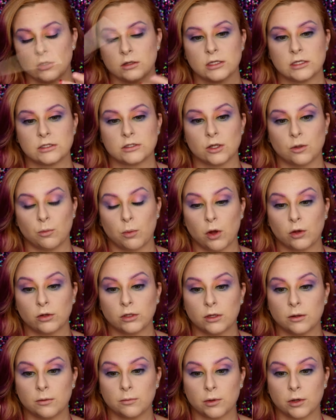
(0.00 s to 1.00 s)
This
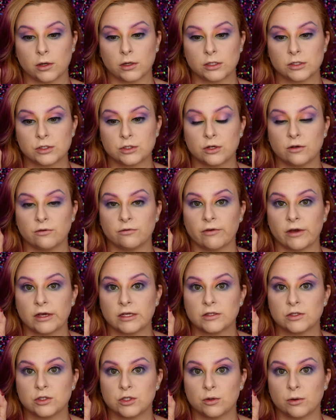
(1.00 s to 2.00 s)
Napoleon Purtis Too
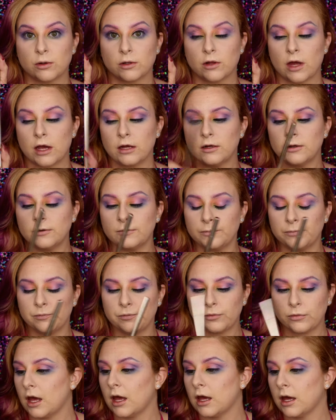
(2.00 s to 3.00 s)
Faced Duo Liner,
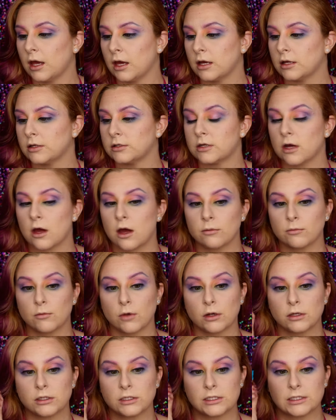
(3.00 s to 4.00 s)
and I'm
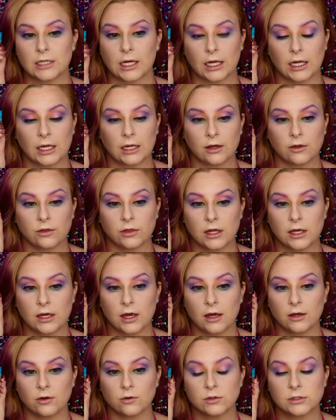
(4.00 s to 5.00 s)
going to take
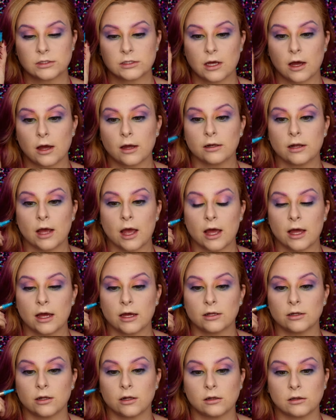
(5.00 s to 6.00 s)
the angled side
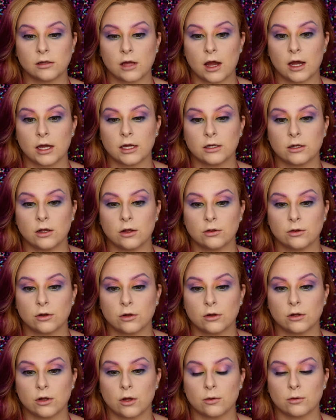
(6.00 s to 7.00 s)
and line
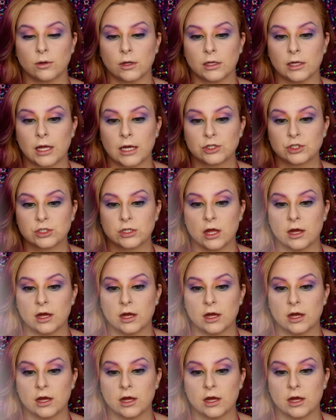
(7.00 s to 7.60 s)
the lower lash